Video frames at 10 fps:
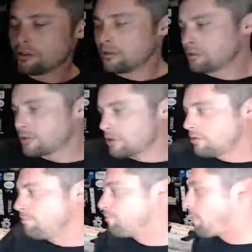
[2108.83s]

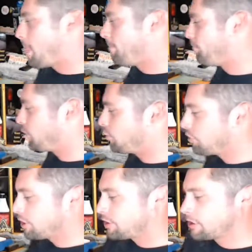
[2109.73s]
So you
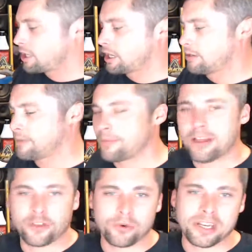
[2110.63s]
just, and
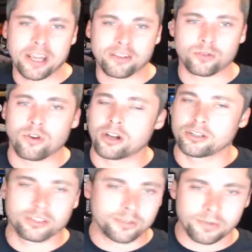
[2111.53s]
about 3 gallons of water, you
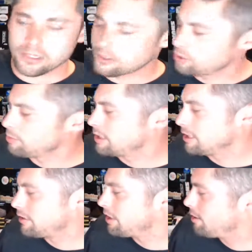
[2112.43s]
just sprinkle a little bit
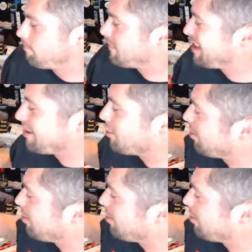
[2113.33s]
in there, not a whole